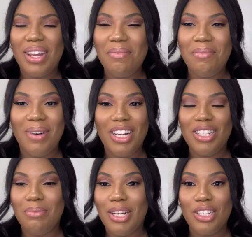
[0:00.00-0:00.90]
much
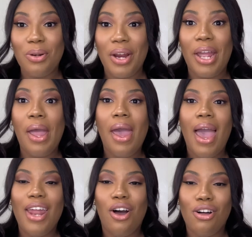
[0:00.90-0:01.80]
my story.
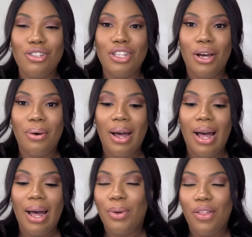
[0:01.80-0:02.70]
And also,
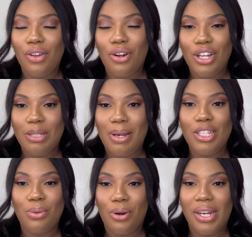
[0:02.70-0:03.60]
um, one of the girls in my
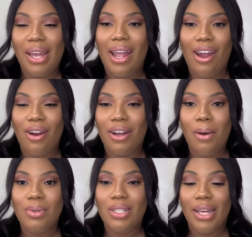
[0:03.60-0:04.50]
sorority, Erica,
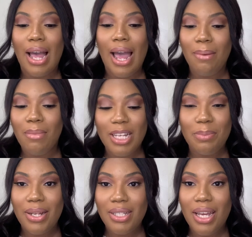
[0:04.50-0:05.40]
was like, I'm
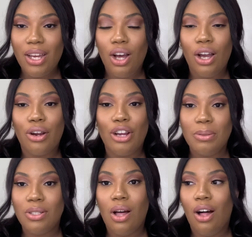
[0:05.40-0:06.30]
expecting a
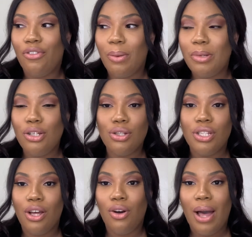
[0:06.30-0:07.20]
Christmas haul from you,
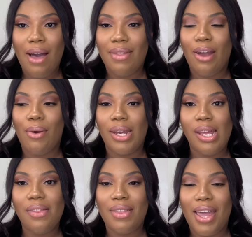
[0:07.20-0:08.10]
so have that
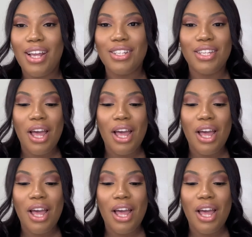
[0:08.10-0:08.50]
ready, thanks.